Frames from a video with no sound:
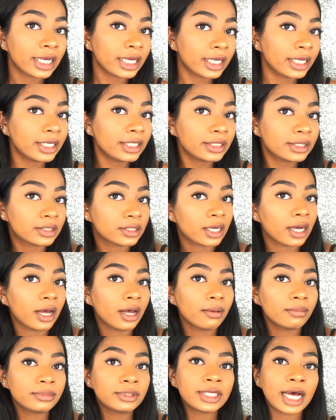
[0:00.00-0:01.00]
is
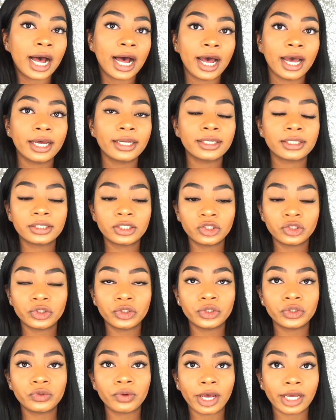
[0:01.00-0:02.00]
dyed
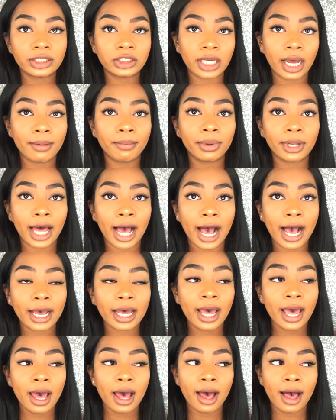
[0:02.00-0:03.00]
to a jet black.